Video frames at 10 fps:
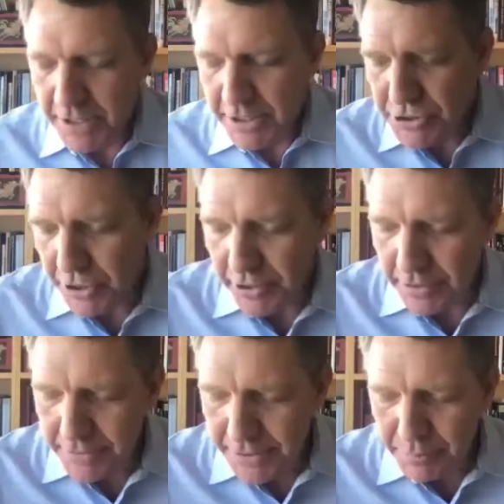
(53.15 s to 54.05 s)
share a
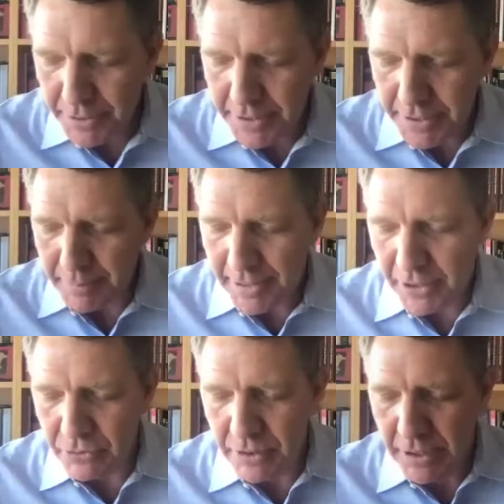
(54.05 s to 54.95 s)
little bit
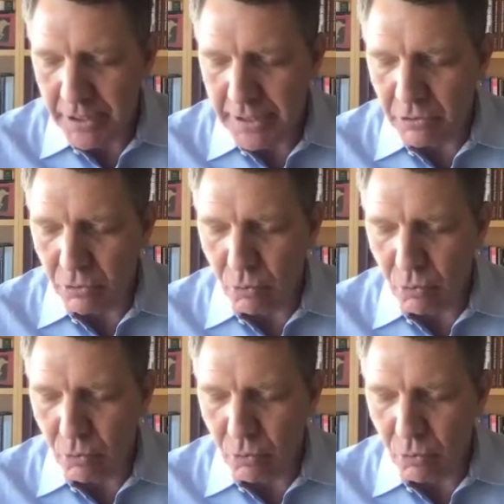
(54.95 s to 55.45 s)
about uh,